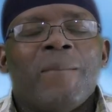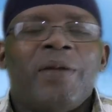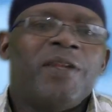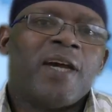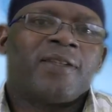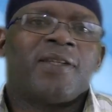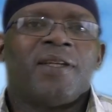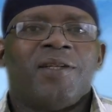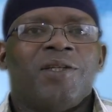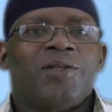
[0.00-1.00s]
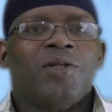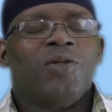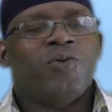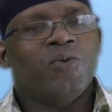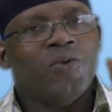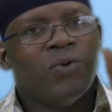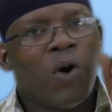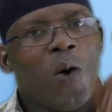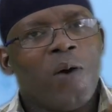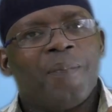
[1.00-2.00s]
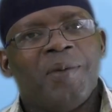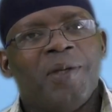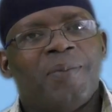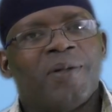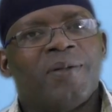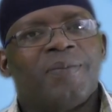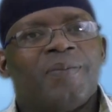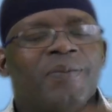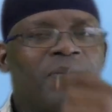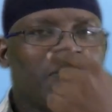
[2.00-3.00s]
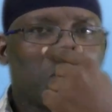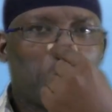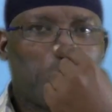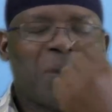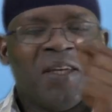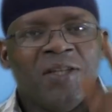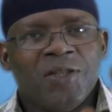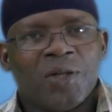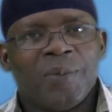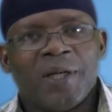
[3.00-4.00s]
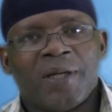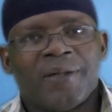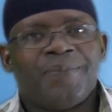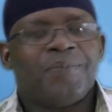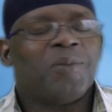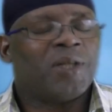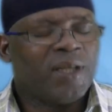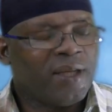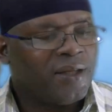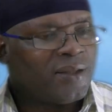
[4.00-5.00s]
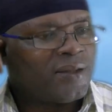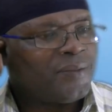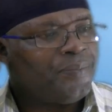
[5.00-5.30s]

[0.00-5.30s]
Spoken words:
They are selling it to our people in Jamaica. But hear this.